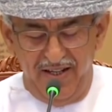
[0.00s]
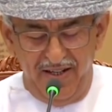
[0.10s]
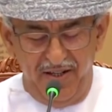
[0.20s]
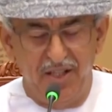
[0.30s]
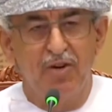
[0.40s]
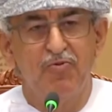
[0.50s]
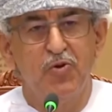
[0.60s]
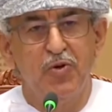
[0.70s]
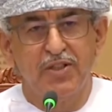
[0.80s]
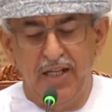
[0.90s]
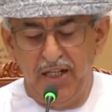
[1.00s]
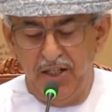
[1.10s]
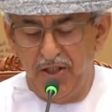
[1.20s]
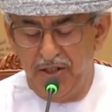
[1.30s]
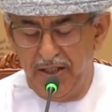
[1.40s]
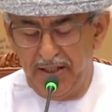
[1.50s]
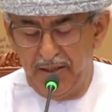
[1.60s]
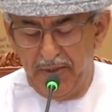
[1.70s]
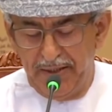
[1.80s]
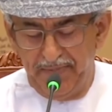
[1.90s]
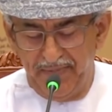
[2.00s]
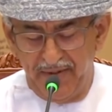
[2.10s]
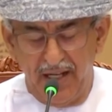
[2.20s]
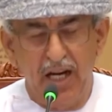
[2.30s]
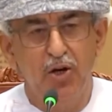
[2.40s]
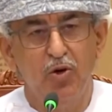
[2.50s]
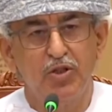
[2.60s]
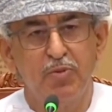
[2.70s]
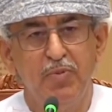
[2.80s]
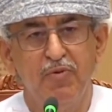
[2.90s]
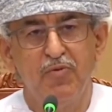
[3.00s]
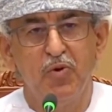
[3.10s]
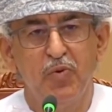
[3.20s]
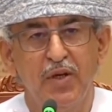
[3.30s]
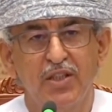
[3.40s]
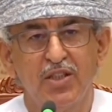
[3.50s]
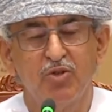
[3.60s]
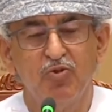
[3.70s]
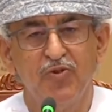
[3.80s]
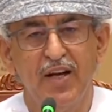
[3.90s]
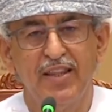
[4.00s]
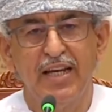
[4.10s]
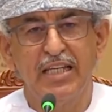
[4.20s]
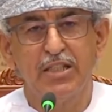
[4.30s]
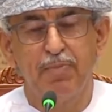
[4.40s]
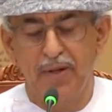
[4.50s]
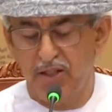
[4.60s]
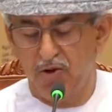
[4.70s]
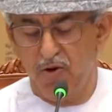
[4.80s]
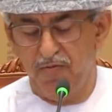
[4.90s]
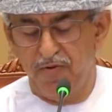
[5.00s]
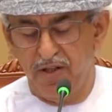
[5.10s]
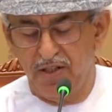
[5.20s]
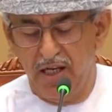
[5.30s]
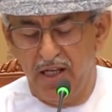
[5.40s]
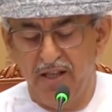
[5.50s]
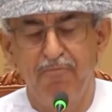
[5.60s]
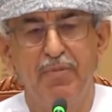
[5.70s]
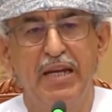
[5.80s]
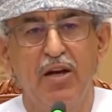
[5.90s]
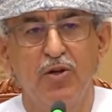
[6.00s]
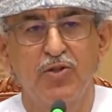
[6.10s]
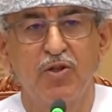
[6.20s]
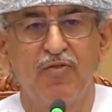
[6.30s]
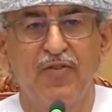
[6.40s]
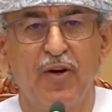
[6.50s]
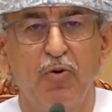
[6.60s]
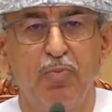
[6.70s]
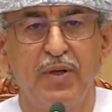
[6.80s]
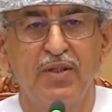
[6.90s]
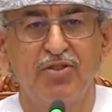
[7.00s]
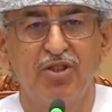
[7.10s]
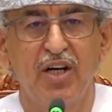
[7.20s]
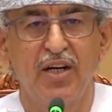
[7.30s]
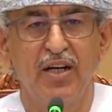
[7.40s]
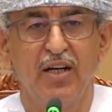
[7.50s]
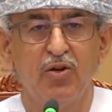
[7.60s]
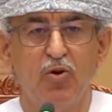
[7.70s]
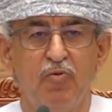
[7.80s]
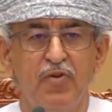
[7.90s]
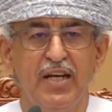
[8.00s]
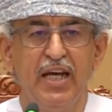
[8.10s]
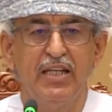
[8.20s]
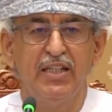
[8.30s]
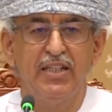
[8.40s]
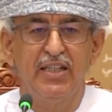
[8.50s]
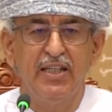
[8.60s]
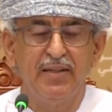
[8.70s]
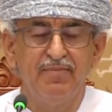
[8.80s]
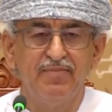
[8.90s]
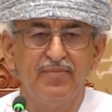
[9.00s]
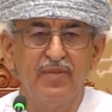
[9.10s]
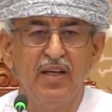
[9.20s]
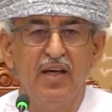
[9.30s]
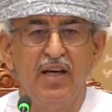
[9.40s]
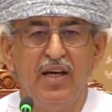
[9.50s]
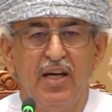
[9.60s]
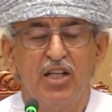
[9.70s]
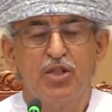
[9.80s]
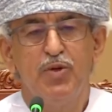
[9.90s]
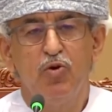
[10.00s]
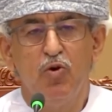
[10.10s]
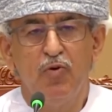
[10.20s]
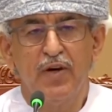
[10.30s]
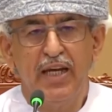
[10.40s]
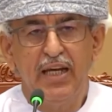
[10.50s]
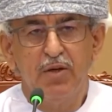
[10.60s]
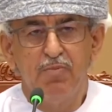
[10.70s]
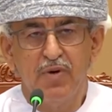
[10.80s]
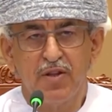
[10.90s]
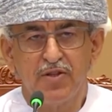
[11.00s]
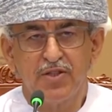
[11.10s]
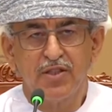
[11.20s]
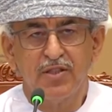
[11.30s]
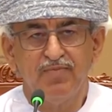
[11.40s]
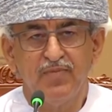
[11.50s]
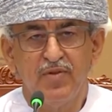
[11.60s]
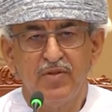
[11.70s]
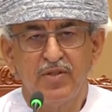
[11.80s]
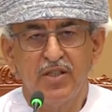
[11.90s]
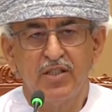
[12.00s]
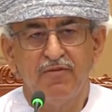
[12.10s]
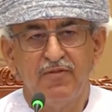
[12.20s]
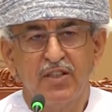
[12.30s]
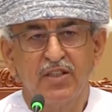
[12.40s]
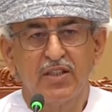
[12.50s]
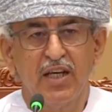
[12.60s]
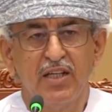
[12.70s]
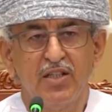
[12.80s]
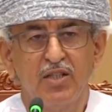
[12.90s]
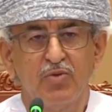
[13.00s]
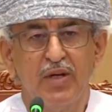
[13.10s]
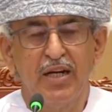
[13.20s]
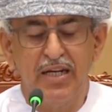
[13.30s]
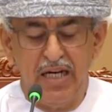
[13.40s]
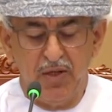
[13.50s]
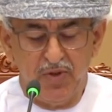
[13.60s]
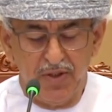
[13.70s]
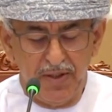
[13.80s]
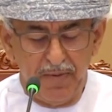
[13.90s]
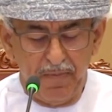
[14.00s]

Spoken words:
Dear viewers, ladies and gentlemen, I know it's been a few weeks since we've had the last press conference, and there have been lots of development regarding COVID-19. It's been over 8 months since the first cases were announced.